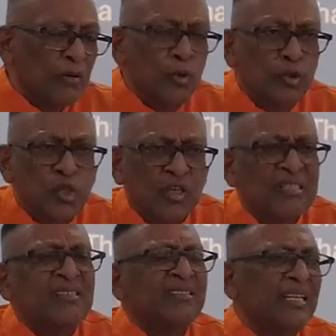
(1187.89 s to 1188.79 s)
who
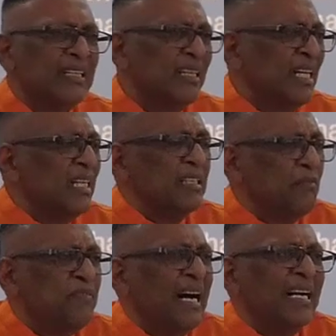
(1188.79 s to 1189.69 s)
trusted
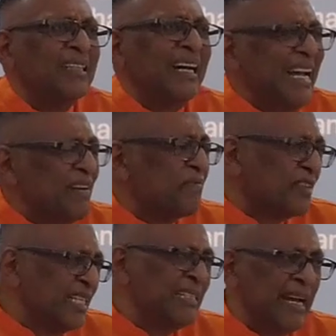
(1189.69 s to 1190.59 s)
the Father
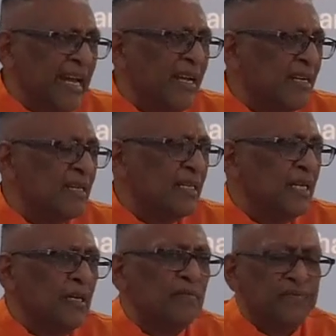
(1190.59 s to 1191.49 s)
every day
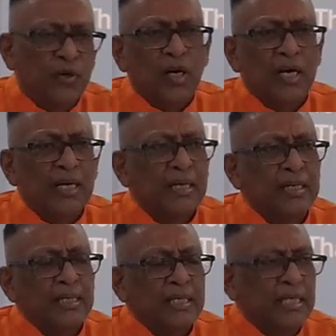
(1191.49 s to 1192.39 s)
for
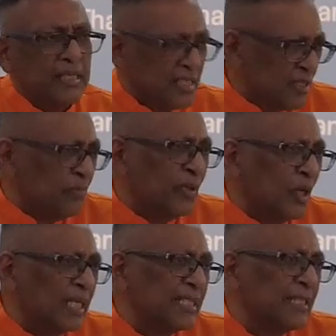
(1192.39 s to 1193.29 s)
his
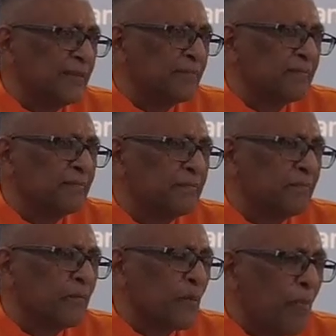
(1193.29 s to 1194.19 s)
support.
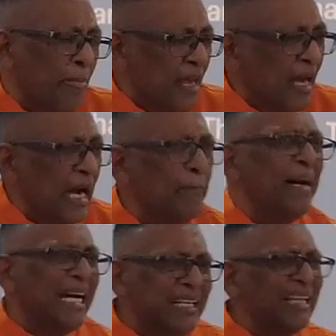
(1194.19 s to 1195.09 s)
A
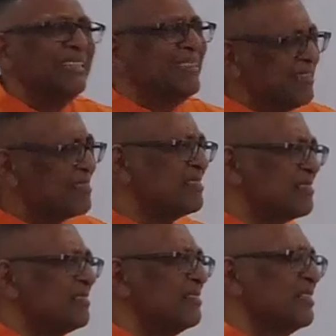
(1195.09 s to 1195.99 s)
man like this,
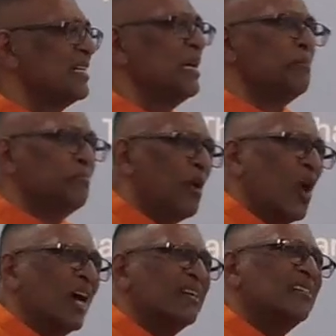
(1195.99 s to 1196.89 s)

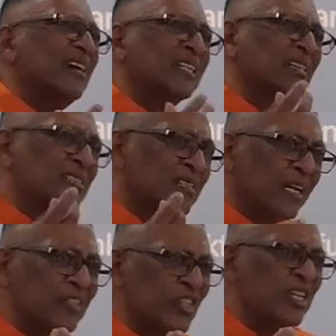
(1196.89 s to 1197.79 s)
born under
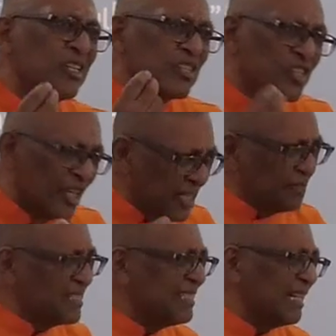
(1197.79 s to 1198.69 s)
such
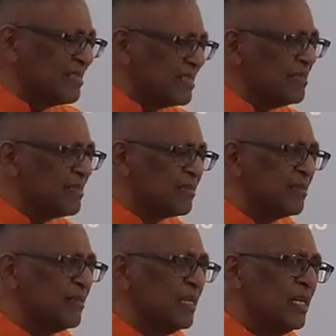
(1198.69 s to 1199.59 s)
circumstances,
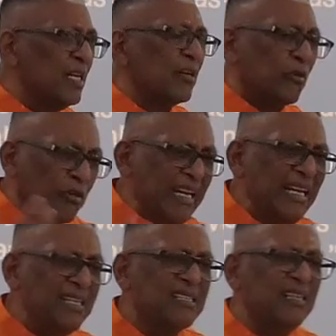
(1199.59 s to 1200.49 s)

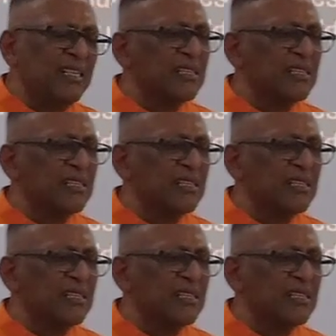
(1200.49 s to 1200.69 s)
raised in